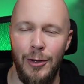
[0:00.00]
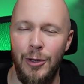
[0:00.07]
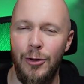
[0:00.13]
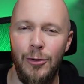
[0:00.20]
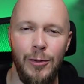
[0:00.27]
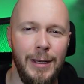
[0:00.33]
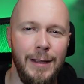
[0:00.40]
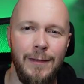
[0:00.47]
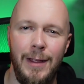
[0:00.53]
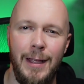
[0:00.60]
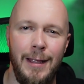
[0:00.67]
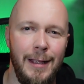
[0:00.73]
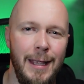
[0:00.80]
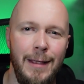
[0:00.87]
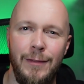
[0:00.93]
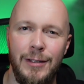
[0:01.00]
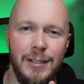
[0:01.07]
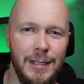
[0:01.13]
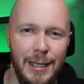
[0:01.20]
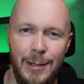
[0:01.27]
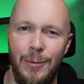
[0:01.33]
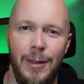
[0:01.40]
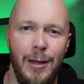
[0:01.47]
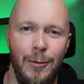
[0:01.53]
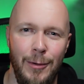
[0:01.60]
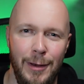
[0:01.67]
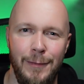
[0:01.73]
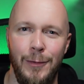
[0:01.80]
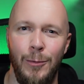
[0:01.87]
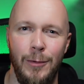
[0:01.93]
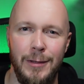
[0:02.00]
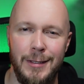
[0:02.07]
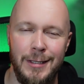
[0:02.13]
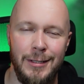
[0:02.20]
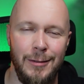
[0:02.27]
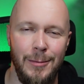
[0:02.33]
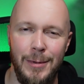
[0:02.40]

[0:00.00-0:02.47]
and you could even sleep with that on if you wanted to.